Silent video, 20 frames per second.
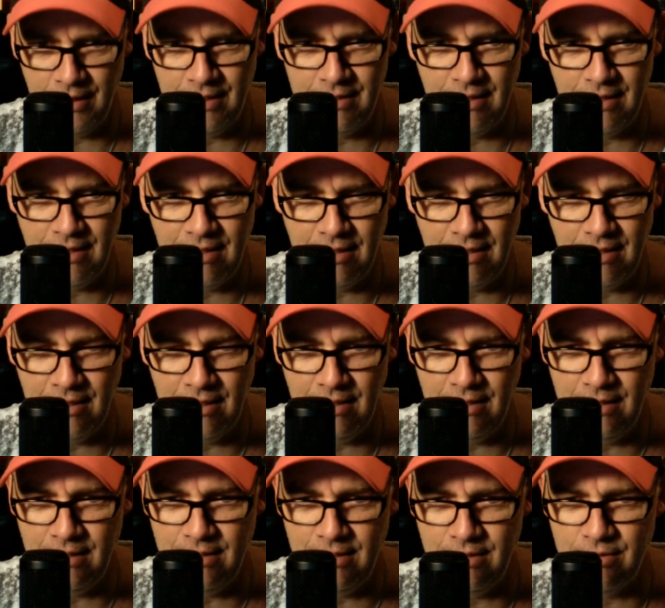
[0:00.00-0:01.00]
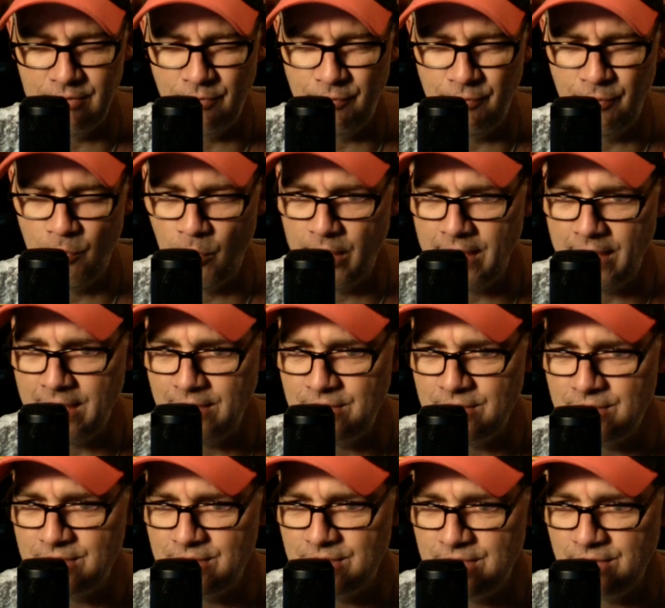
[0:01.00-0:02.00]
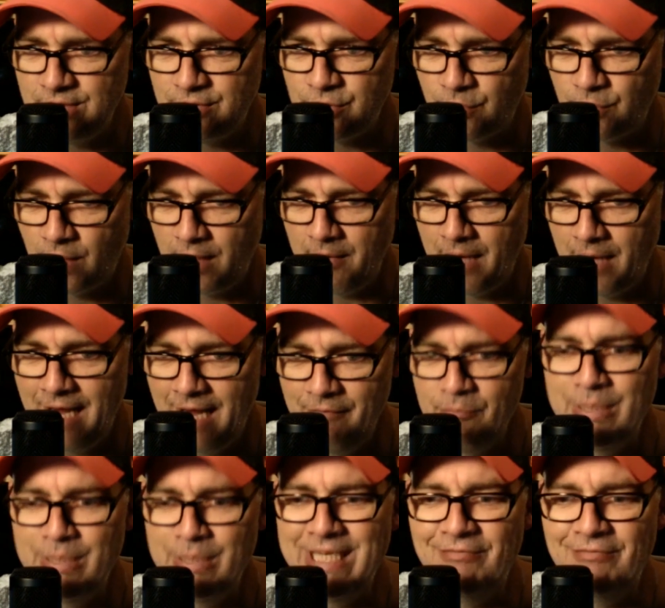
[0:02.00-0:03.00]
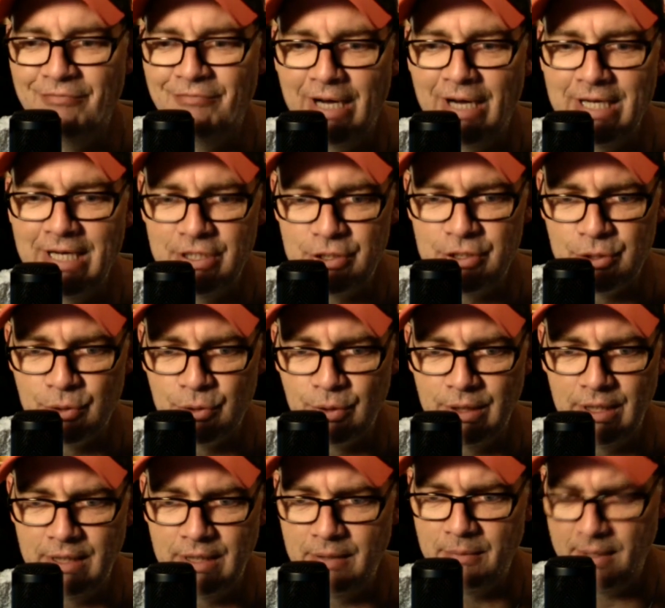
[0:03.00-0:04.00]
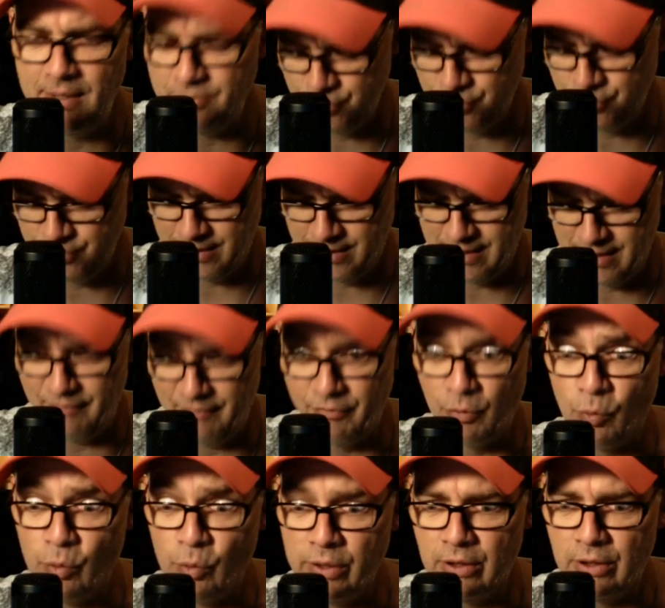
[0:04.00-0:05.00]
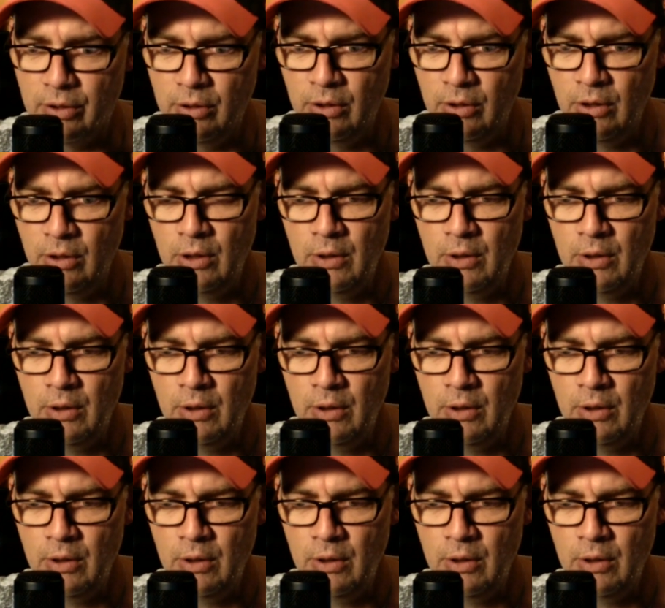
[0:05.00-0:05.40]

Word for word: And it, from what I can see, so I haven't been invited to it, and I'm not sure that I ever will.